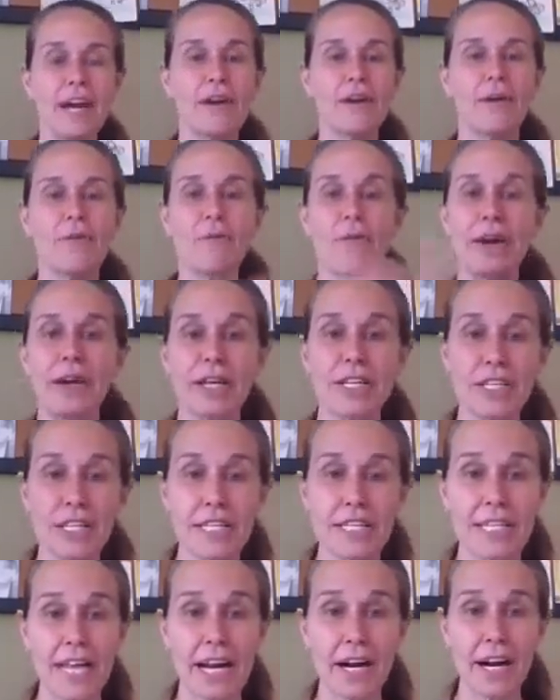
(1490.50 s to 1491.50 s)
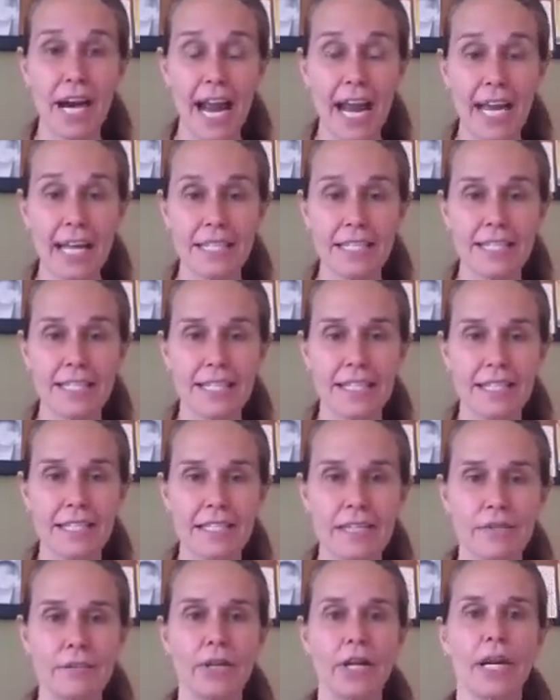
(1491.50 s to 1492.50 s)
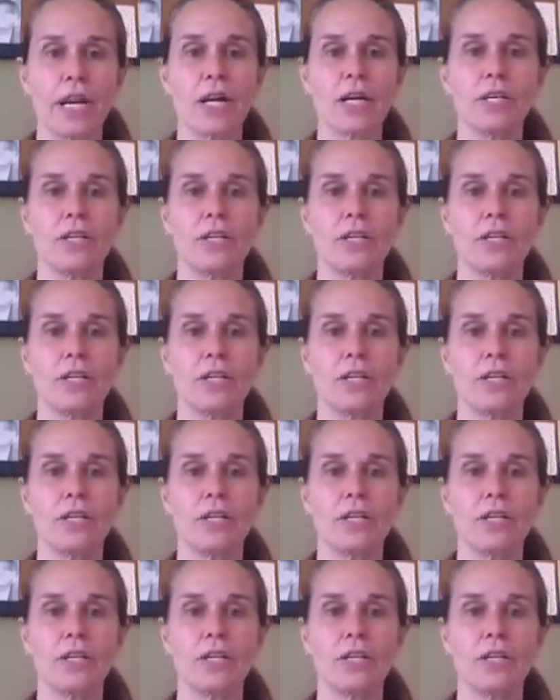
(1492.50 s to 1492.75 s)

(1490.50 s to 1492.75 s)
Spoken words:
We're just going to take our hands. We're going to